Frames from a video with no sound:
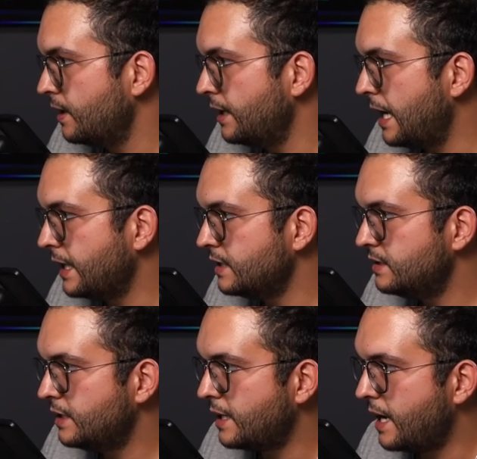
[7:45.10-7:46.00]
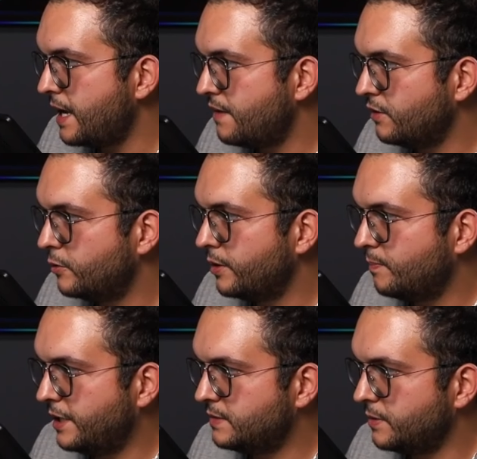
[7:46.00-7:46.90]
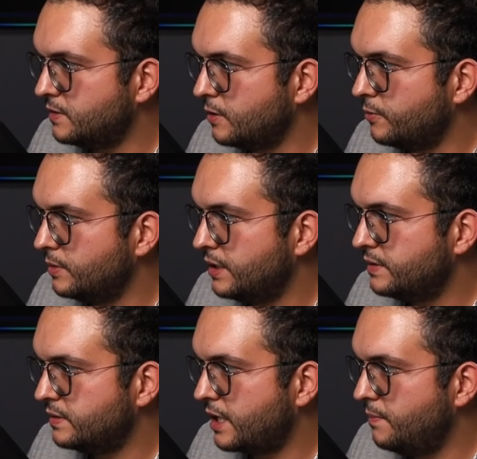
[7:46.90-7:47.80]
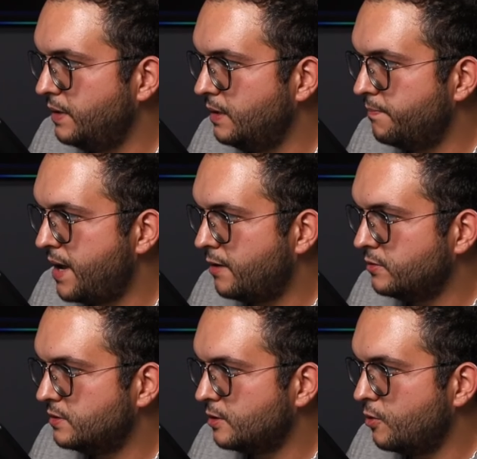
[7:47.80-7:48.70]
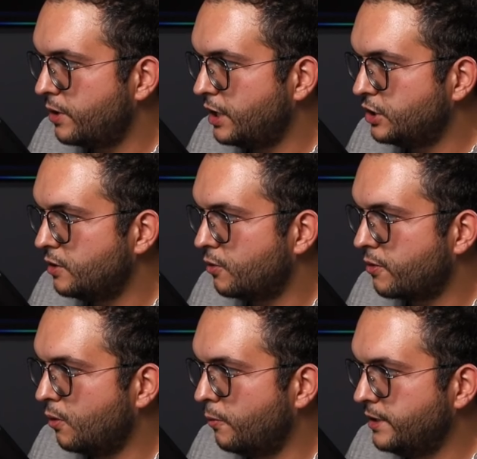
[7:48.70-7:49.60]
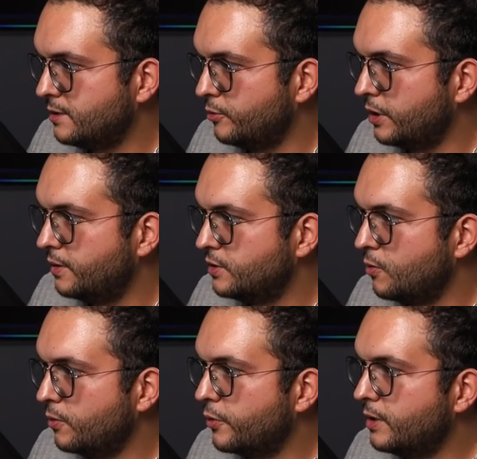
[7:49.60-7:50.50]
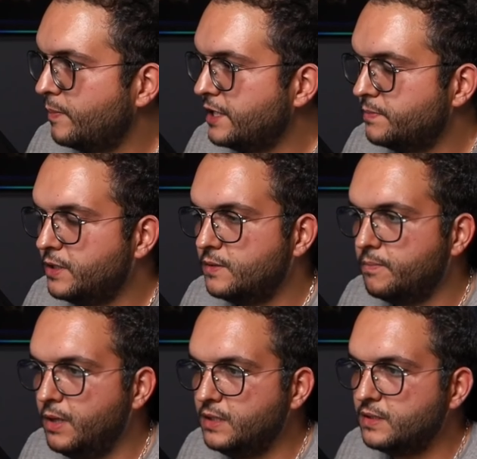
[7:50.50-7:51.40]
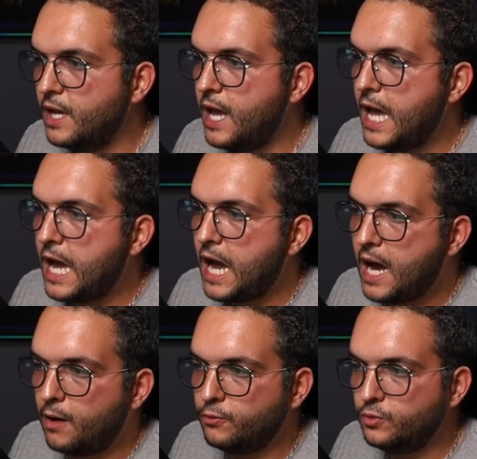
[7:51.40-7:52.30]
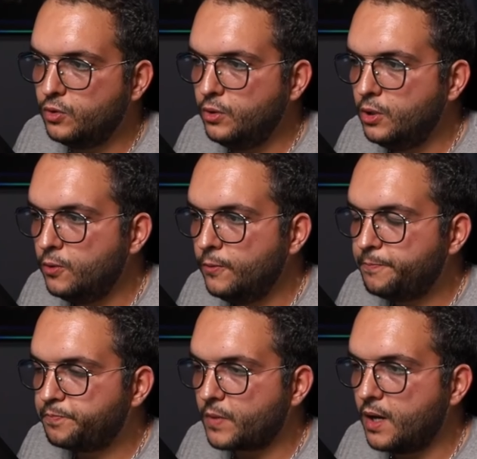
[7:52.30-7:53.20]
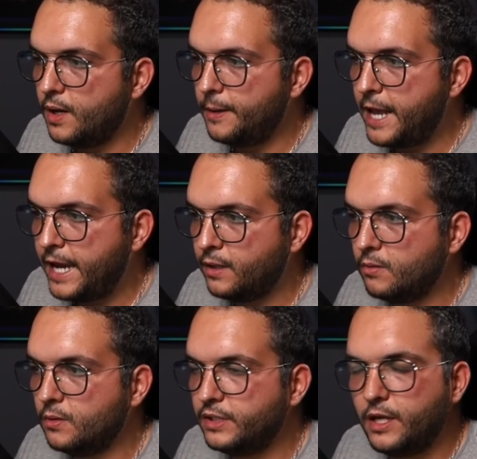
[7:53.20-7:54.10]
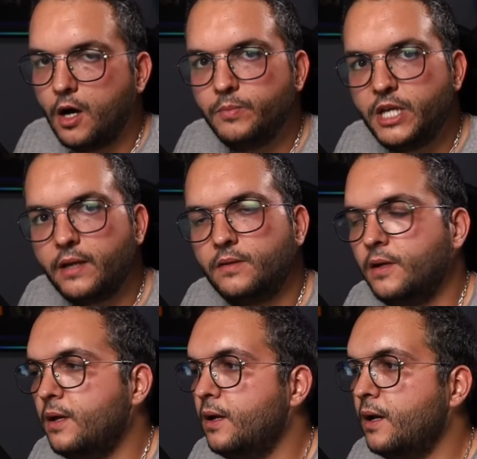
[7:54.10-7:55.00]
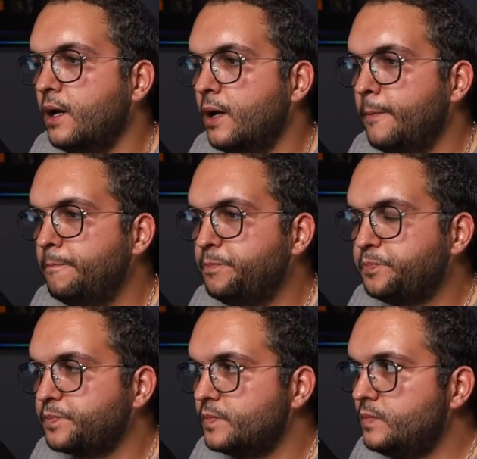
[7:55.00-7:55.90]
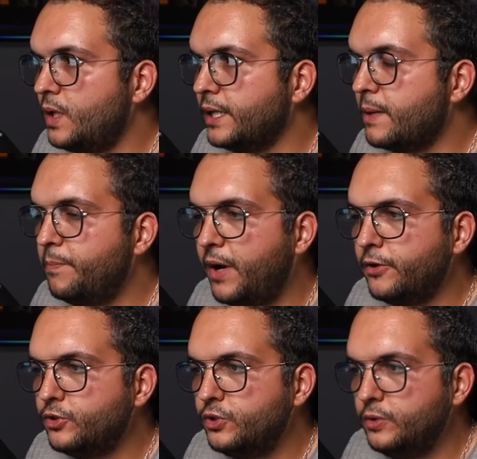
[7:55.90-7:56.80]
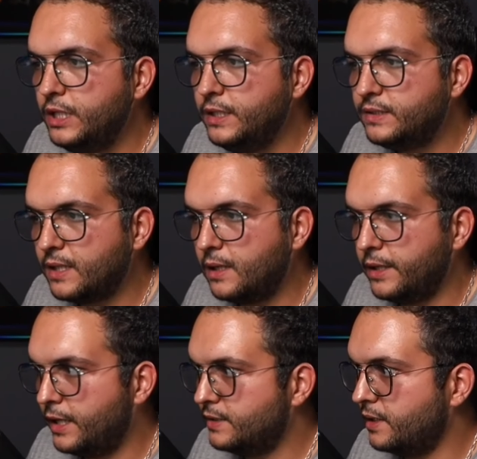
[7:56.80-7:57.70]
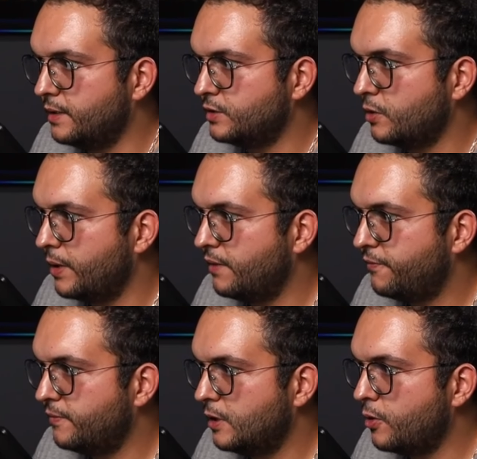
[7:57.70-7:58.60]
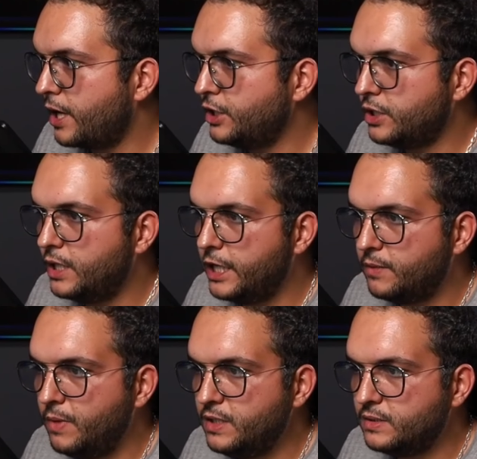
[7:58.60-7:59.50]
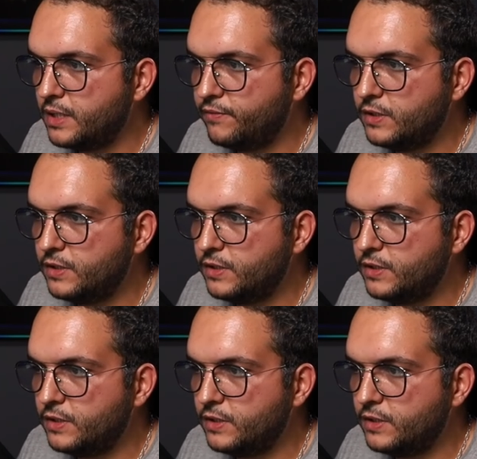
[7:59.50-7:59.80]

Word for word: I can see that I have a grid placement. So this can be bounds, location, or always loaded. So grid placement means how do you uh, handle the object Um, compared to the cell it is in. So if location, it means if the